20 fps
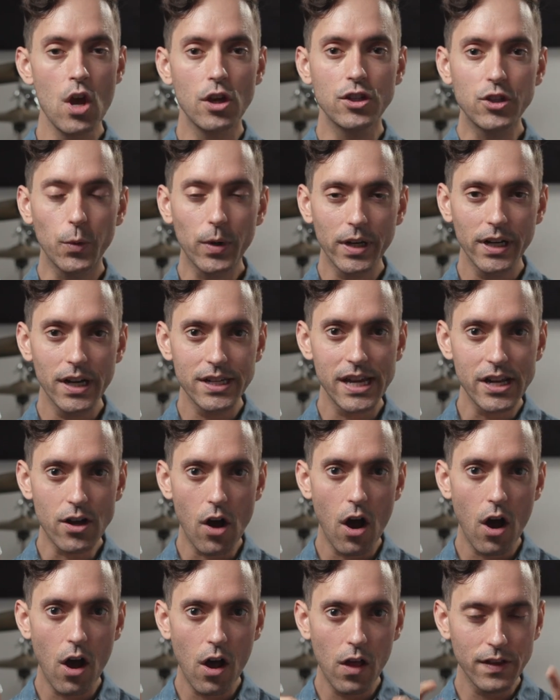So we're going to take
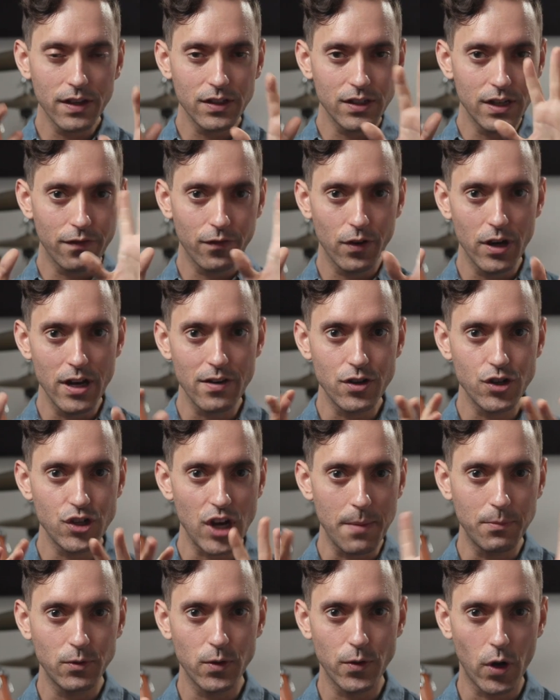all these different
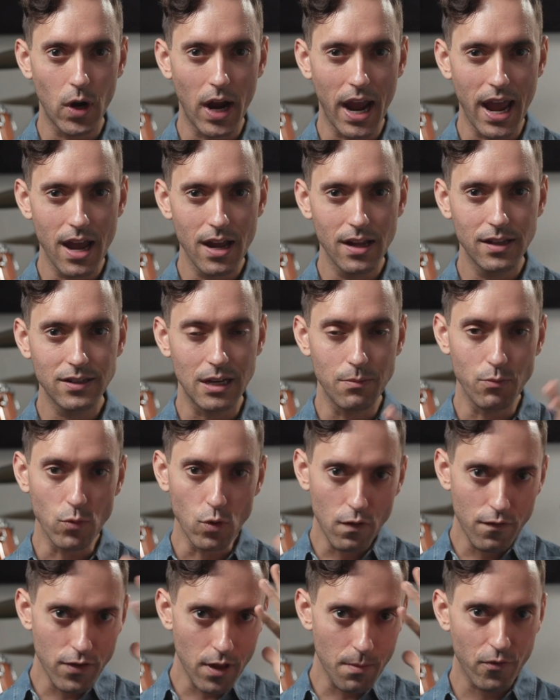shapes with our hands and
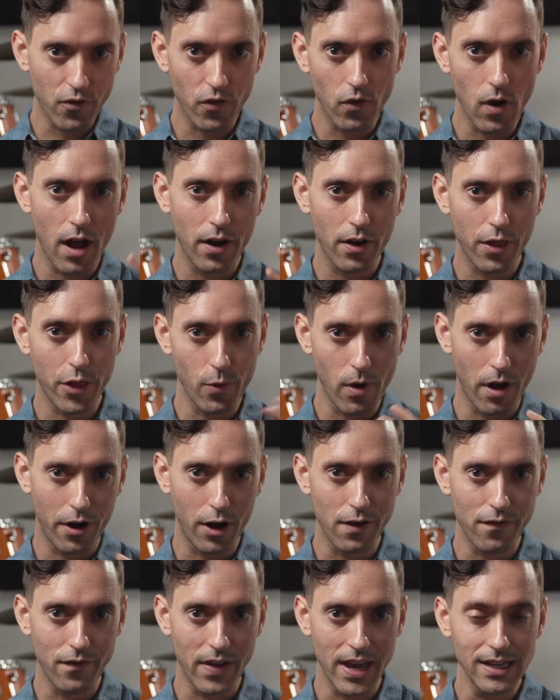move them throughout
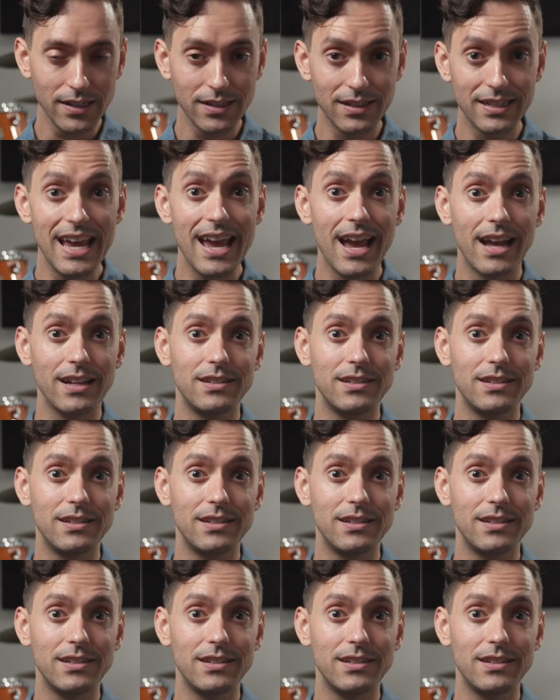our face